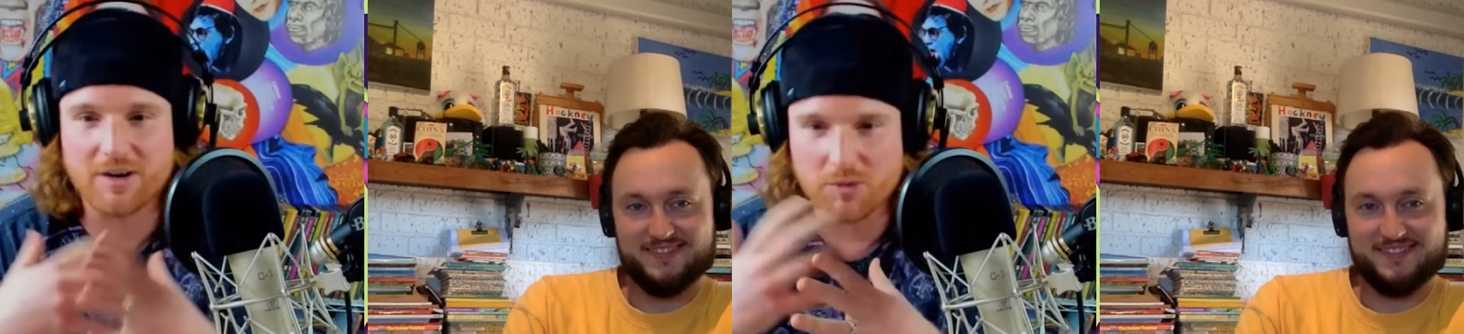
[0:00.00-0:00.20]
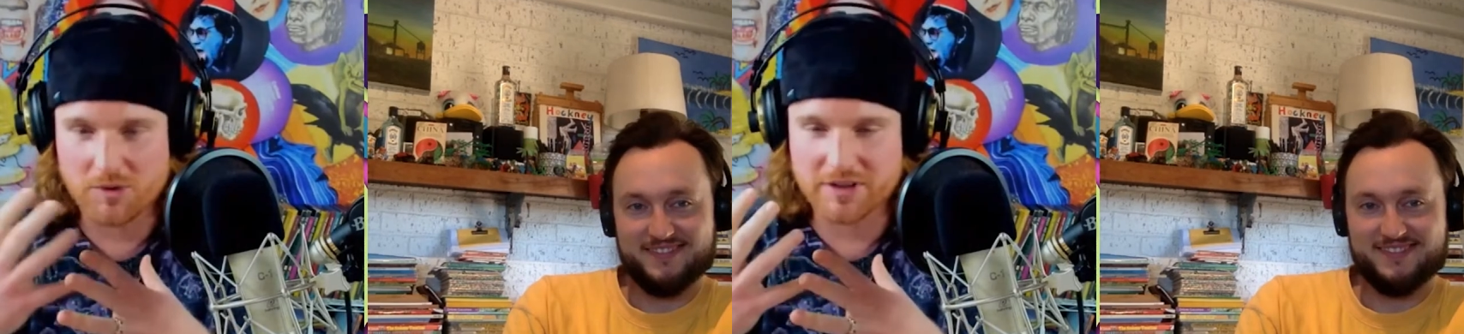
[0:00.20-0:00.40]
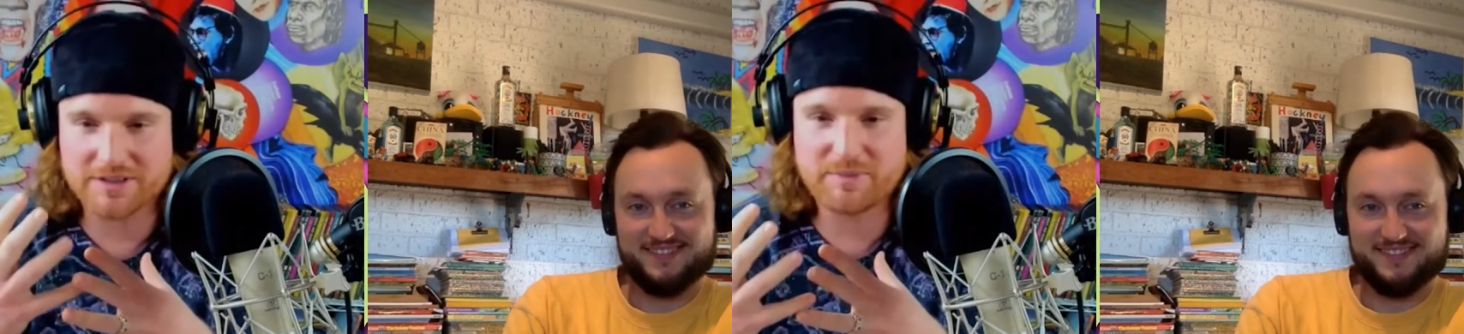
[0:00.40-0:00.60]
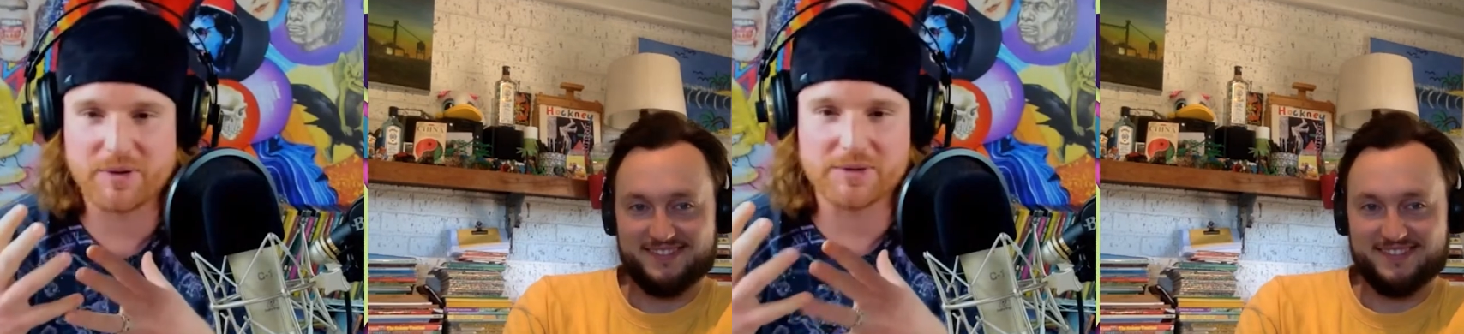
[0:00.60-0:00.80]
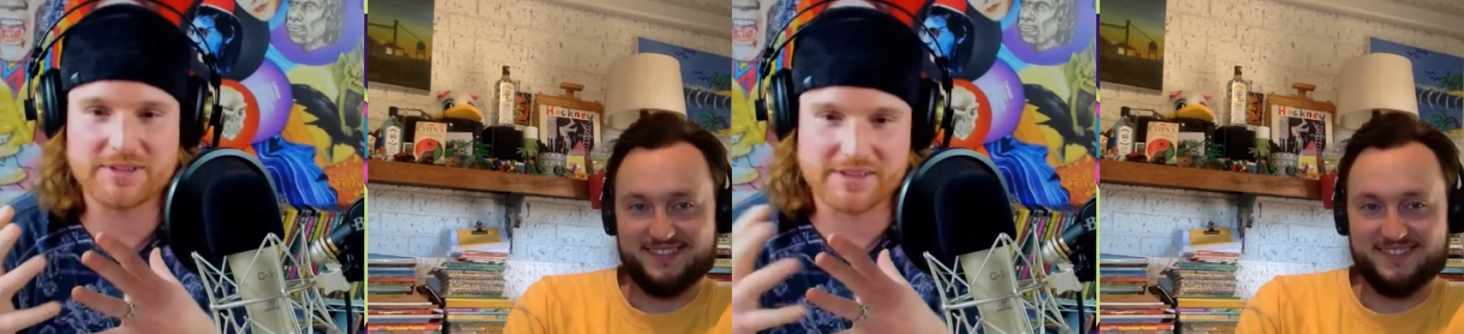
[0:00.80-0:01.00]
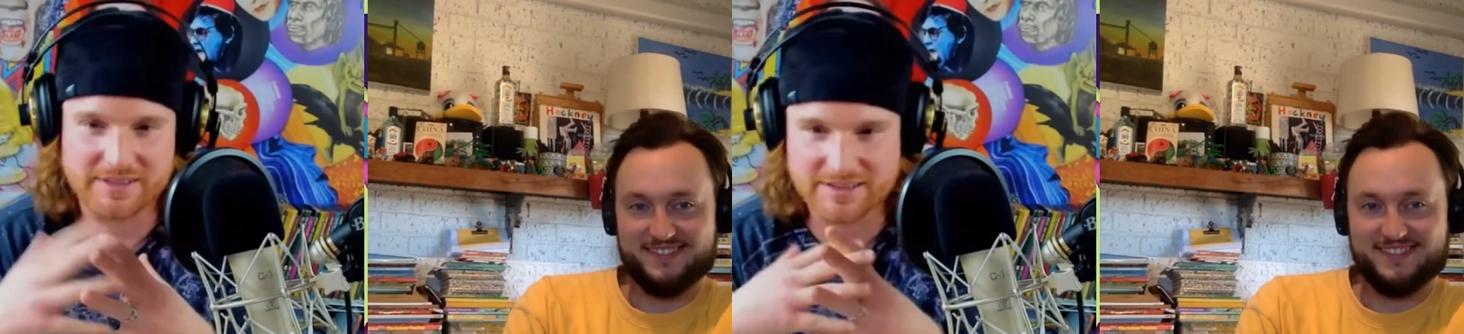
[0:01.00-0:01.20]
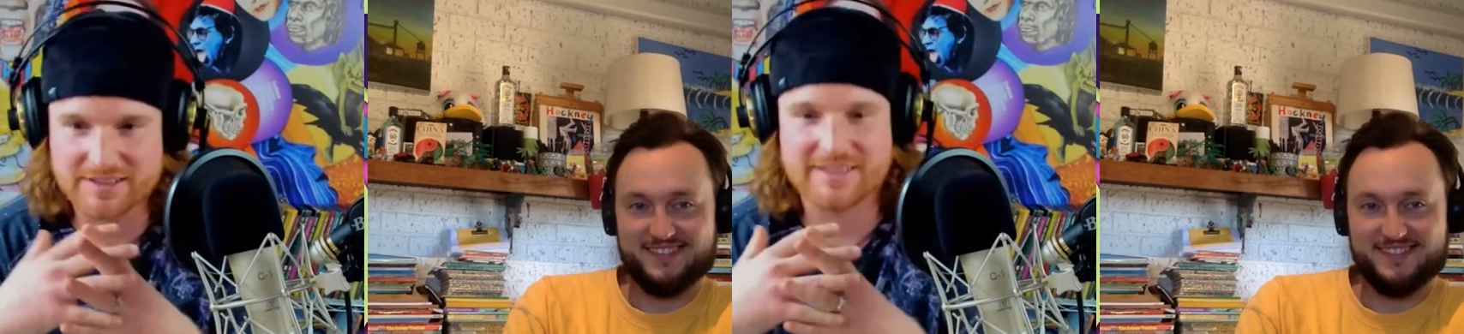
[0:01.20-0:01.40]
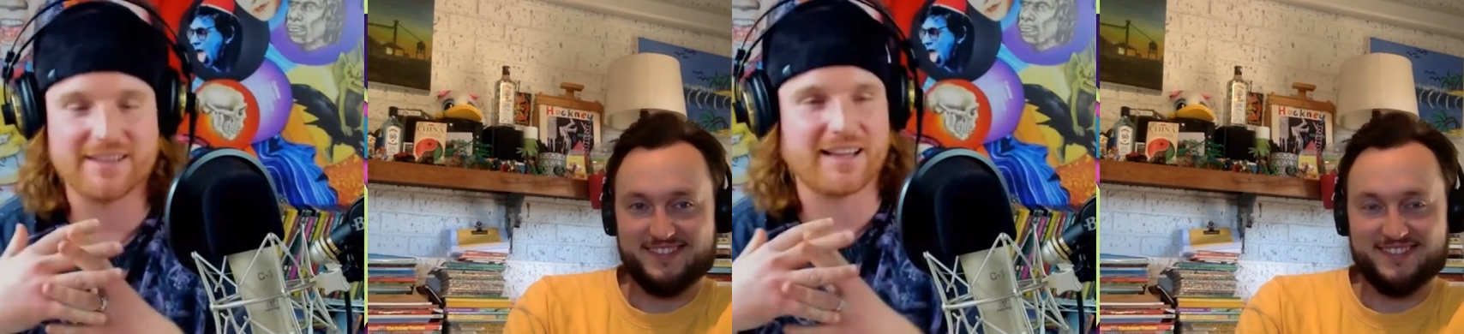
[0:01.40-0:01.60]
Speaker 1: Wars posters
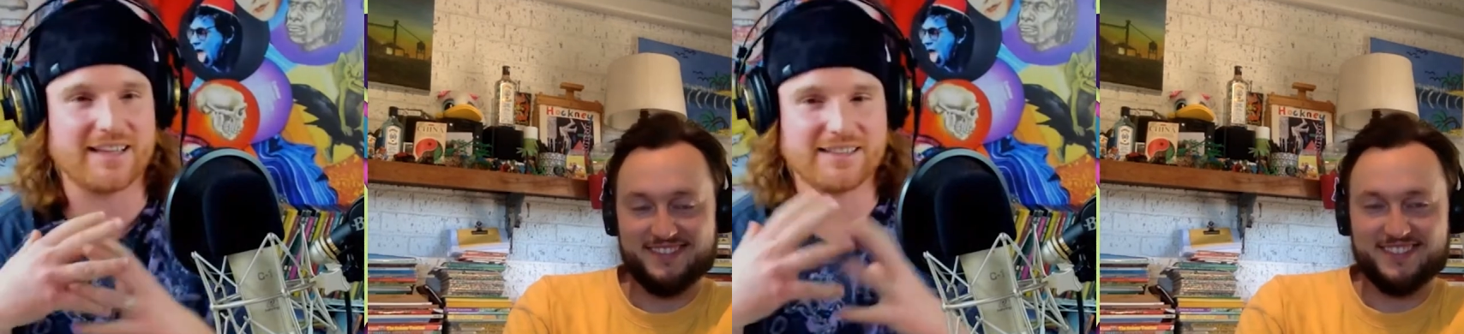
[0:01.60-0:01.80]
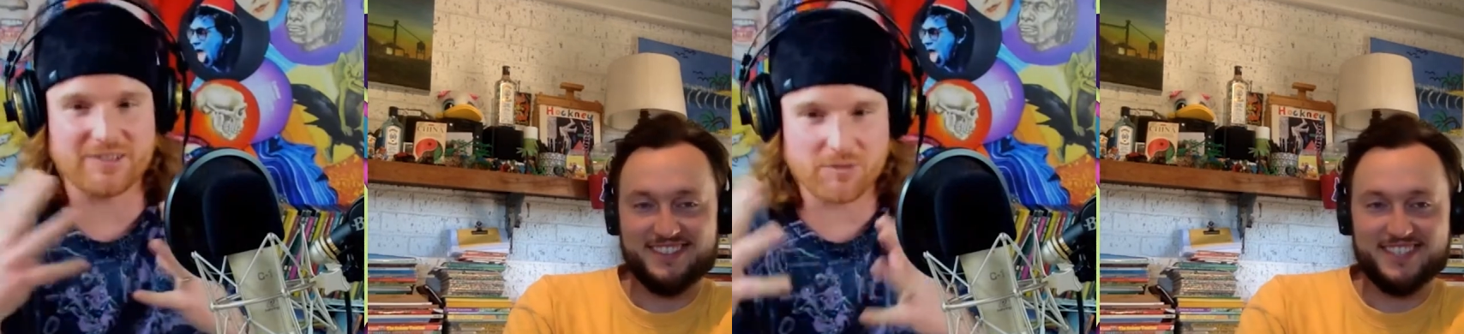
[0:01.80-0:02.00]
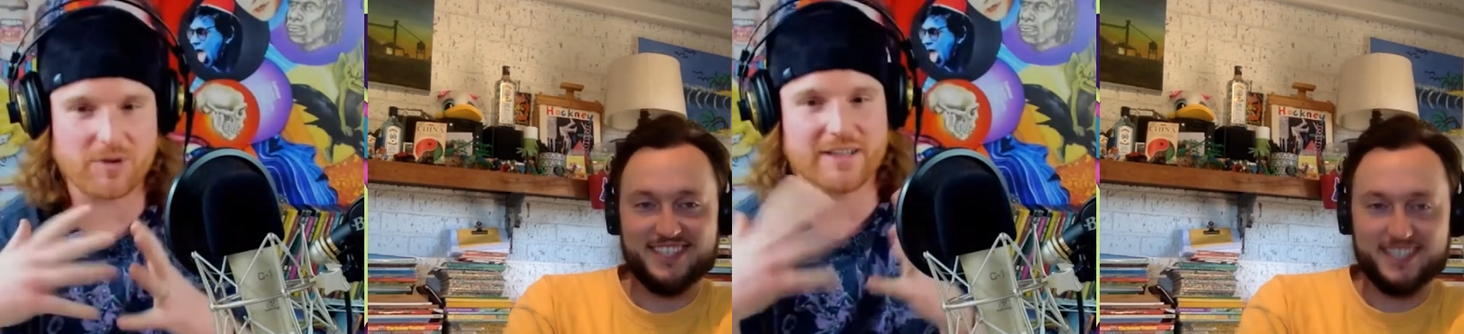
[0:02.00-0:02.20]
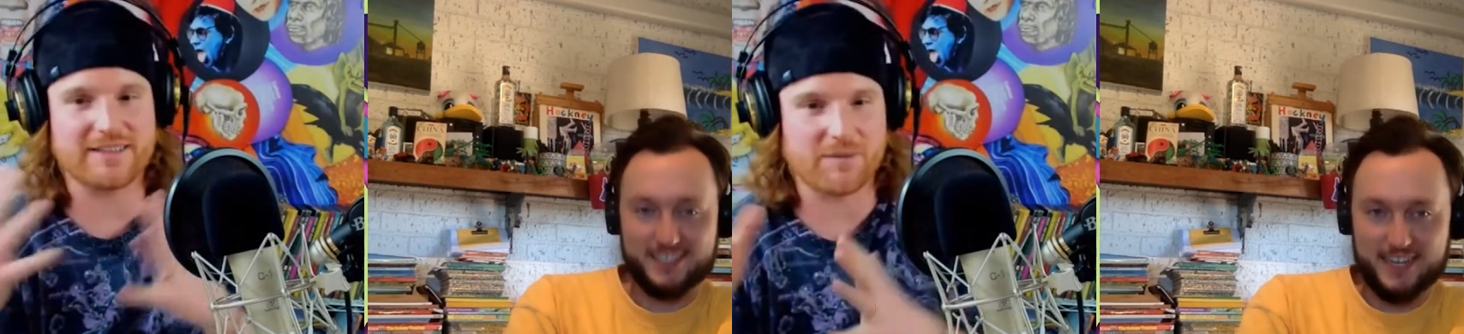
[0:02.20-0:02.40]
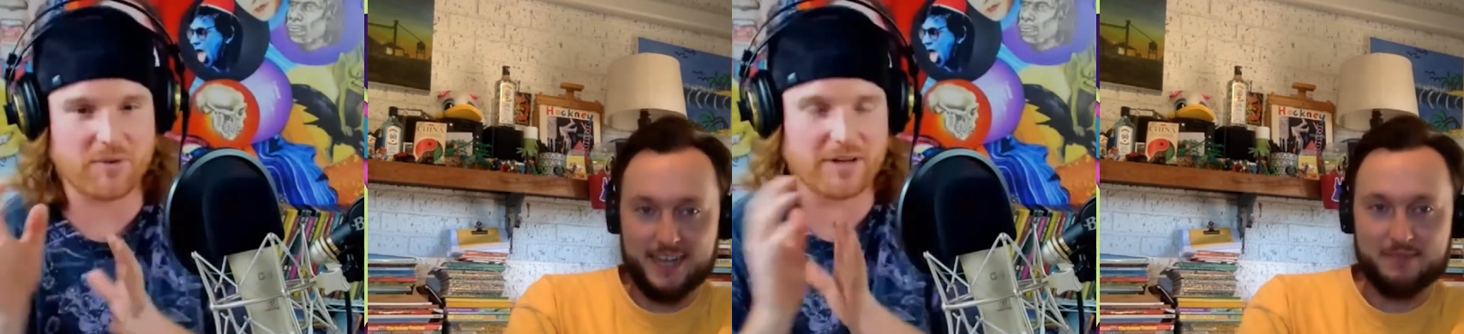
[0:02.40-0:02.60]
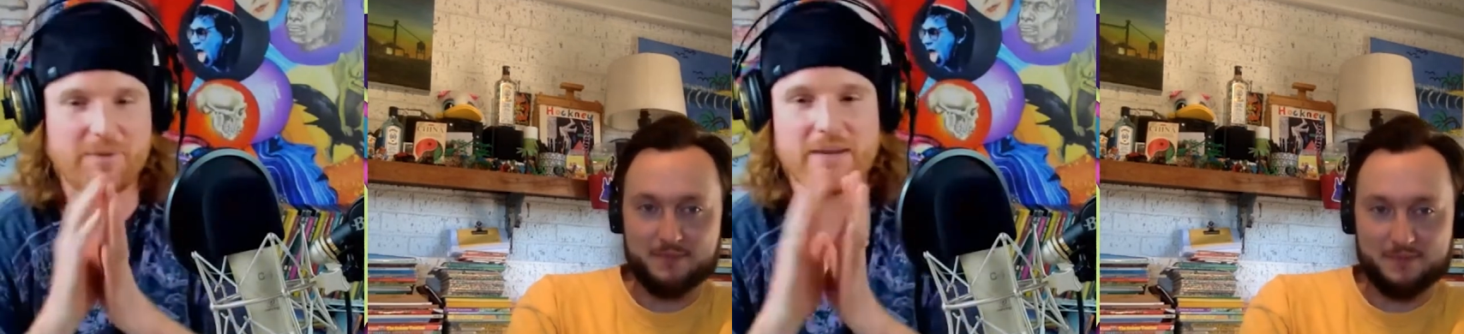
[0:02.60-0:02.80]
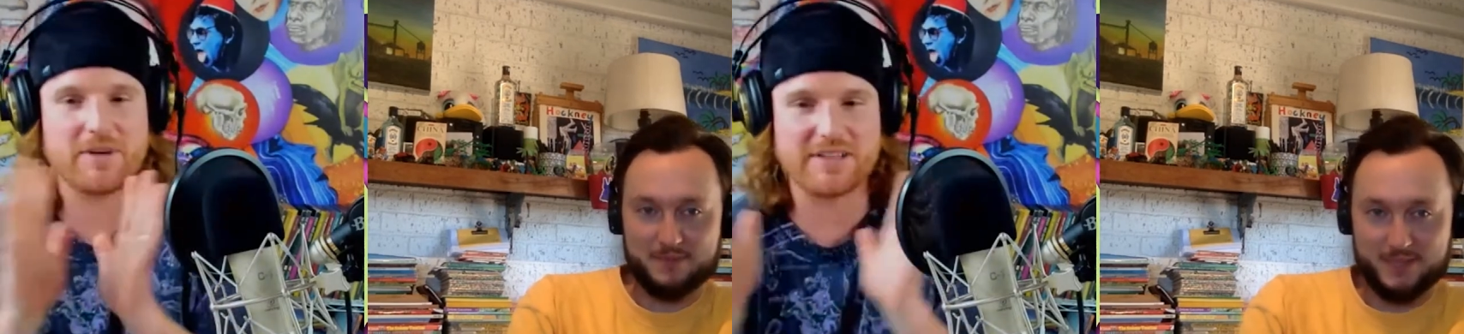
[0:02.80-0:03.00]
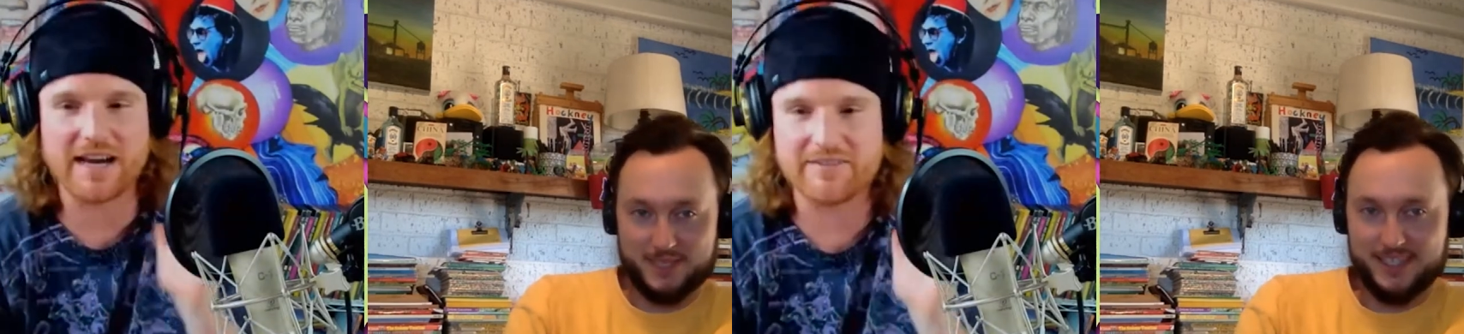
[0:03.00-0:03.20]
and like snowboarding, skateboarding, Snap. pretty much
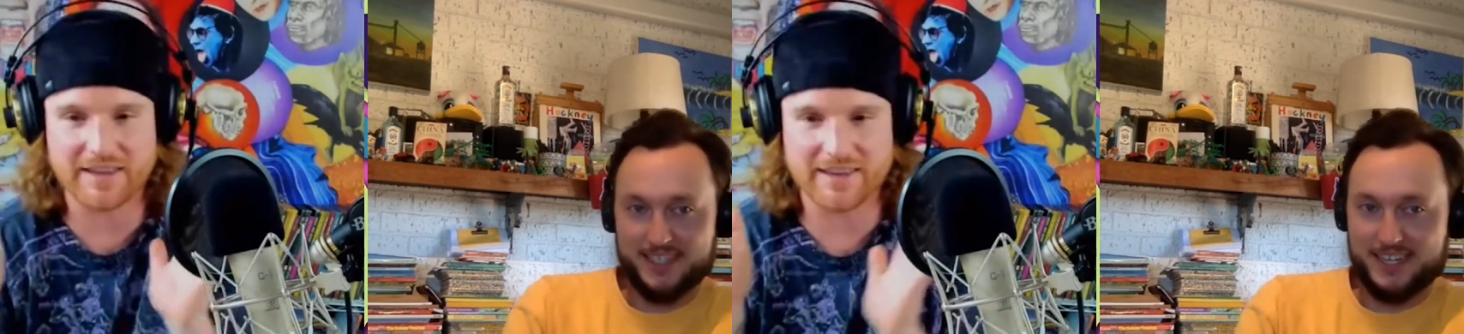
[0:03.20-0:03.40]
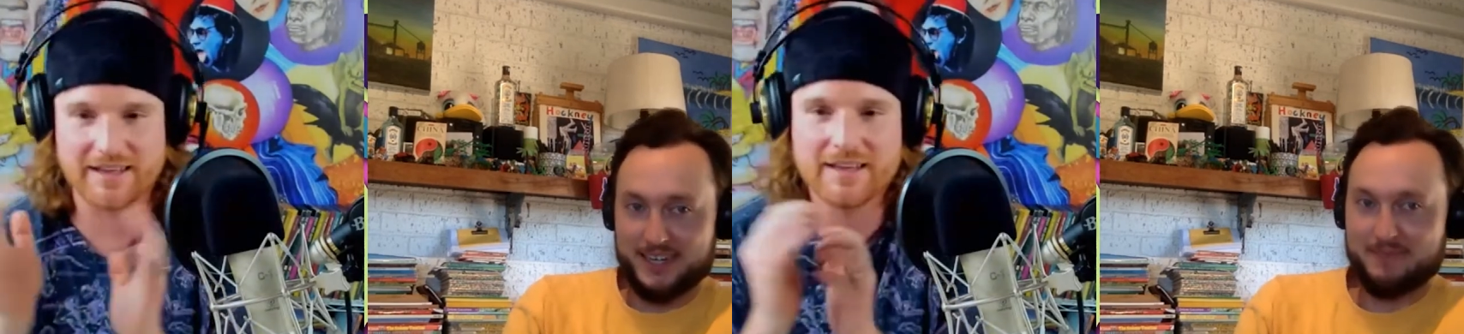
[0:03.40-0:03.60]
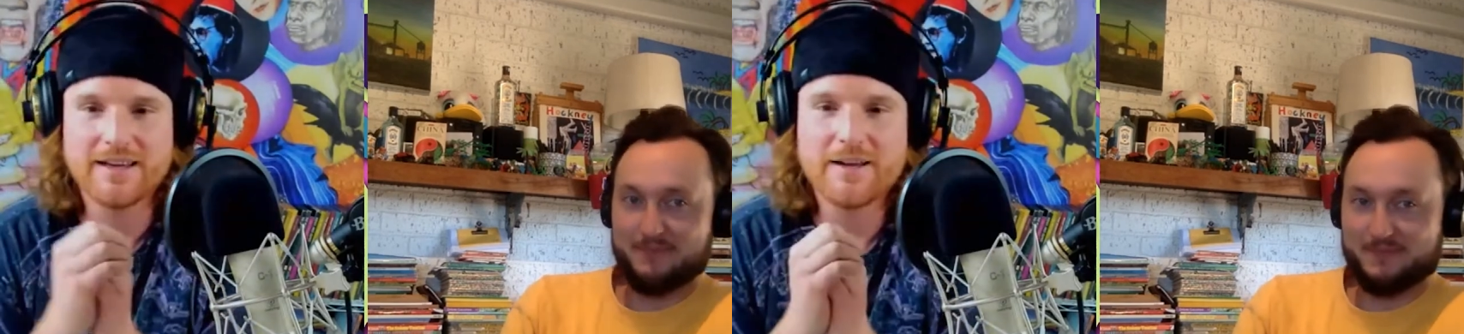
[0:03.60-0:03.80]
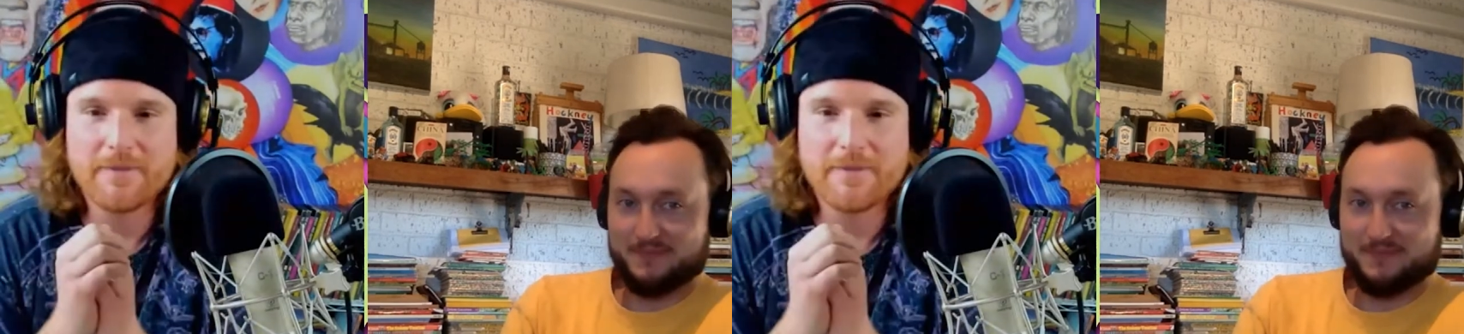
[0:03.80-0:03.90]
everything.